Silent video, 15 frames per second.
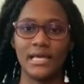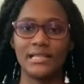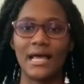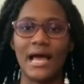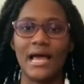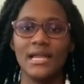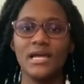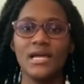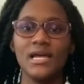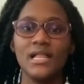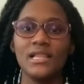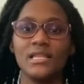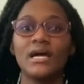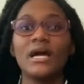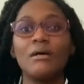that
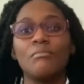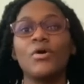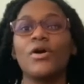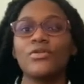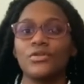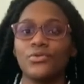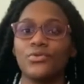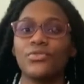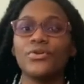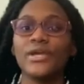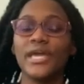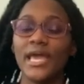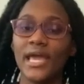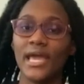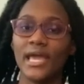look at Martin Luther
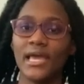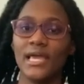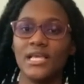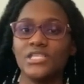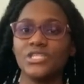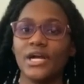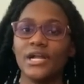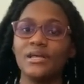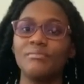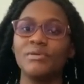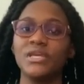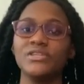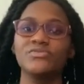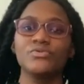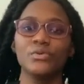King, he started
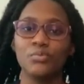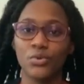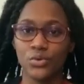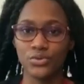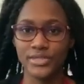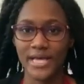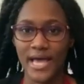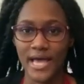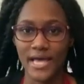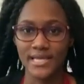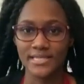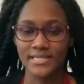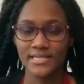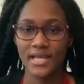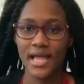peaceful
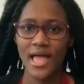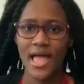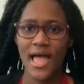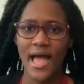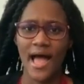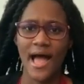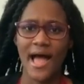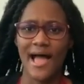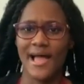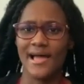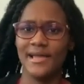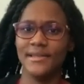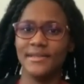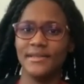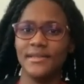protest
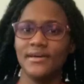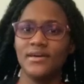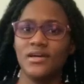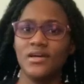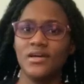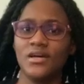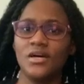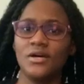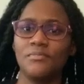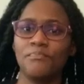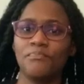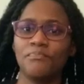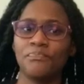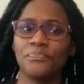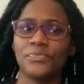and
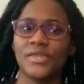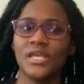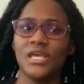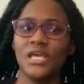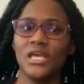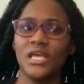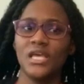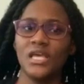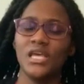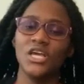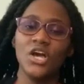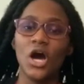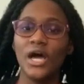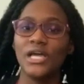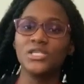he
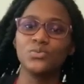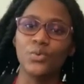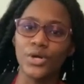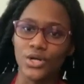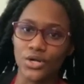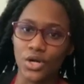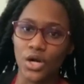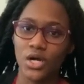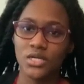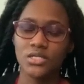got his word across.